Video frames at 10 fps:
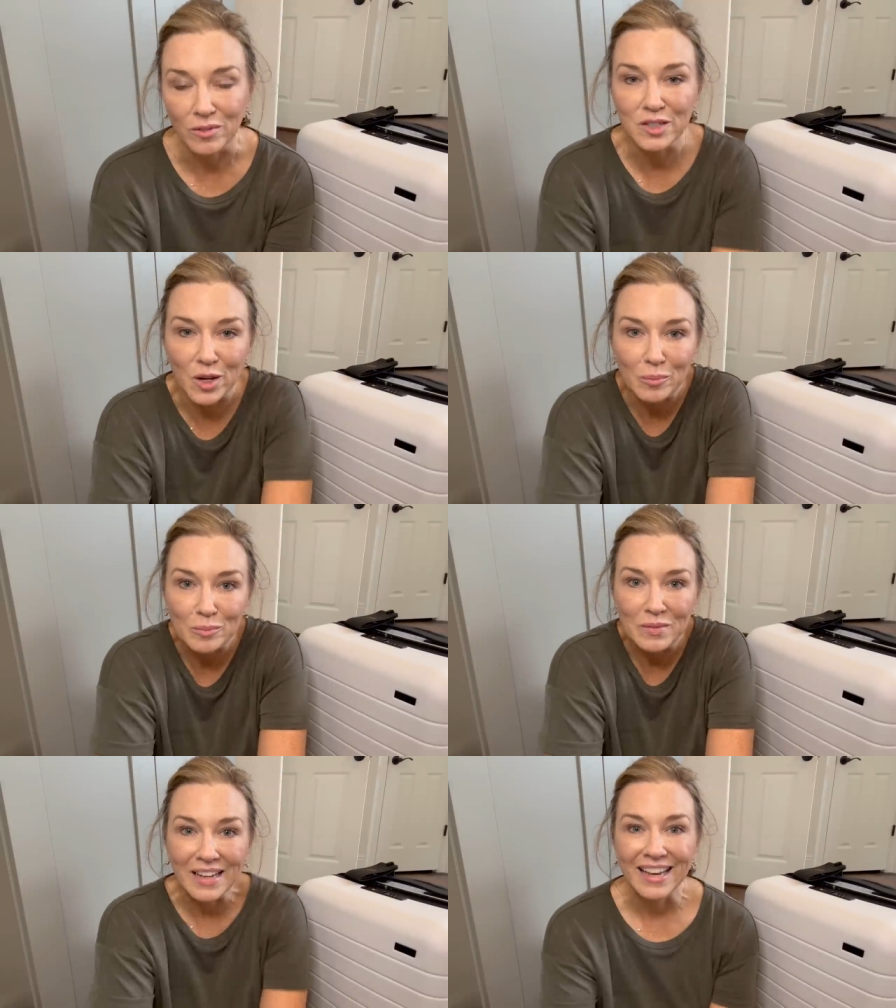So
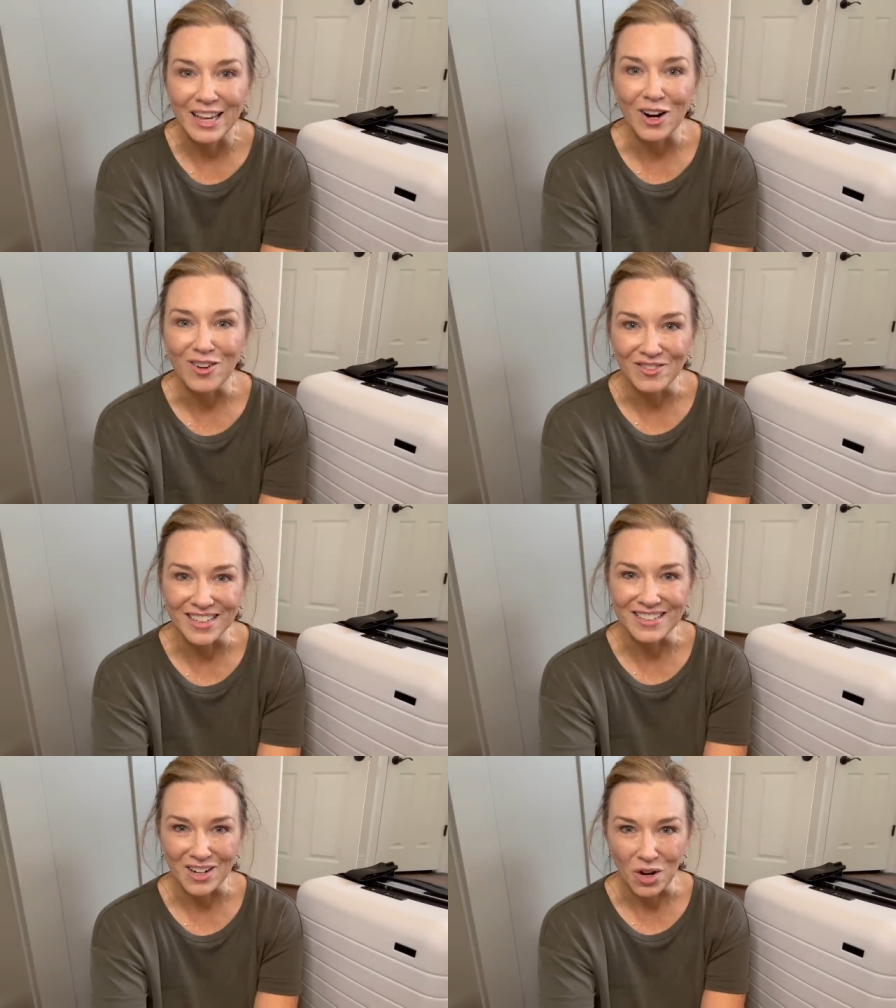it all
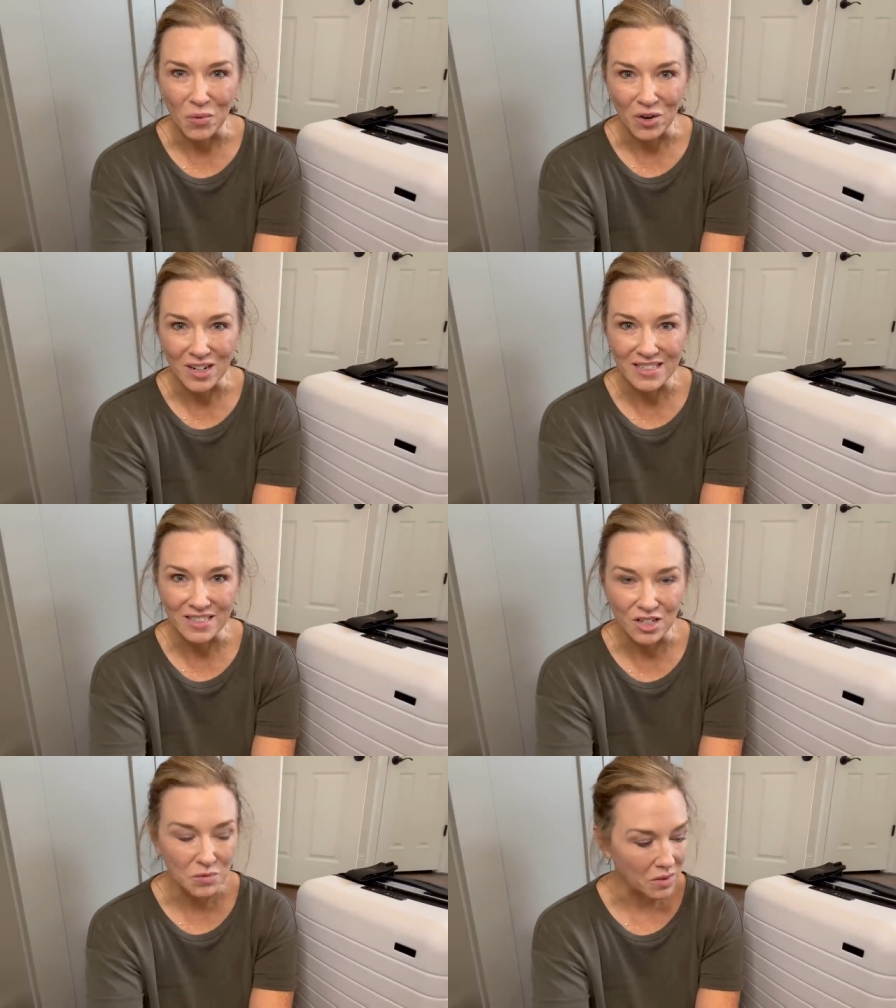fits, it all works
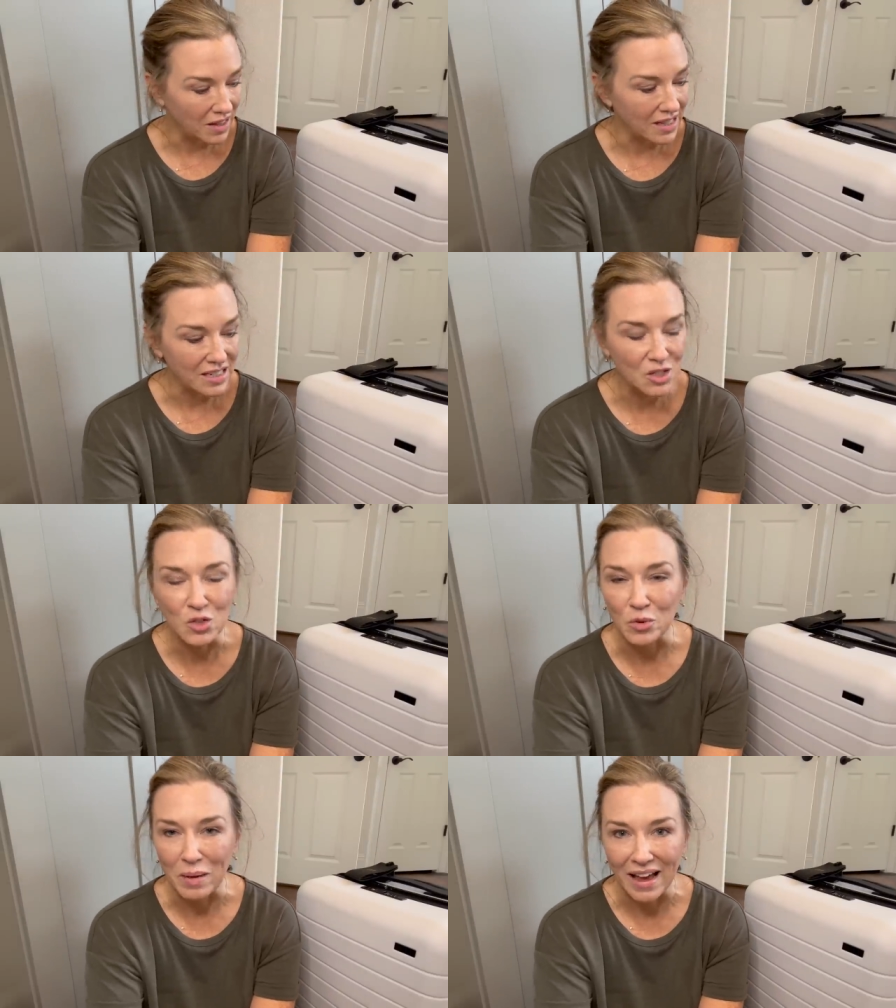just within these
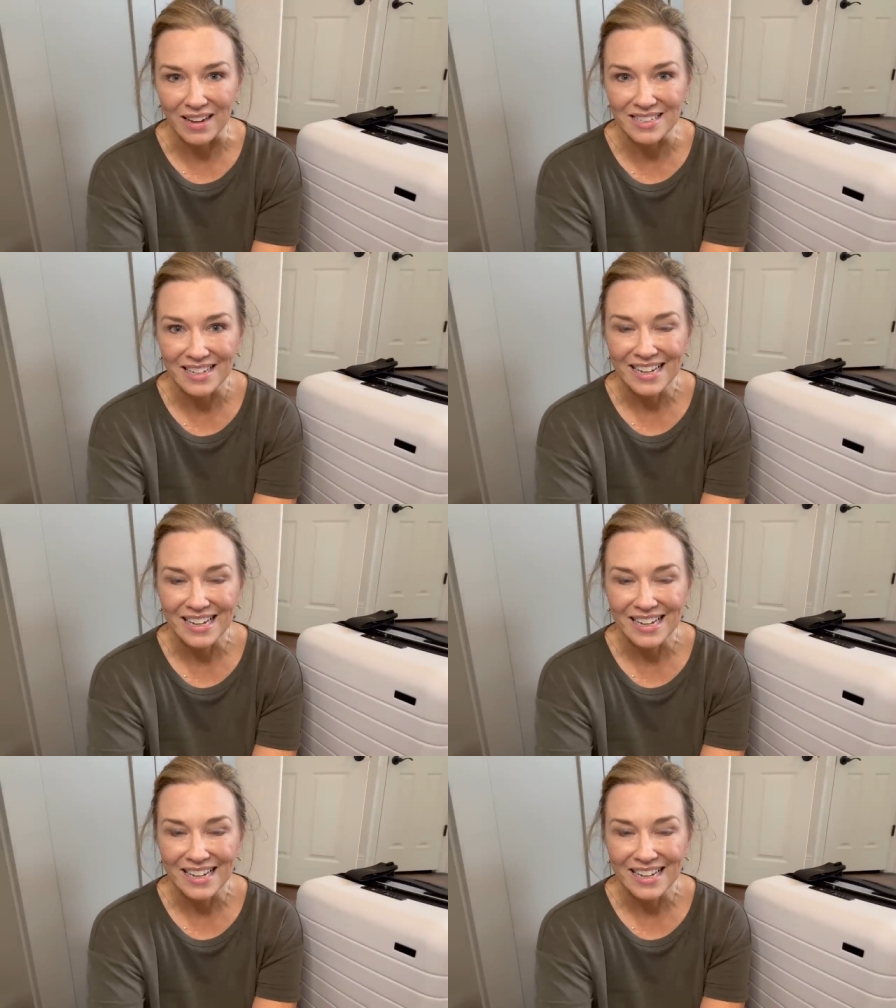two bags.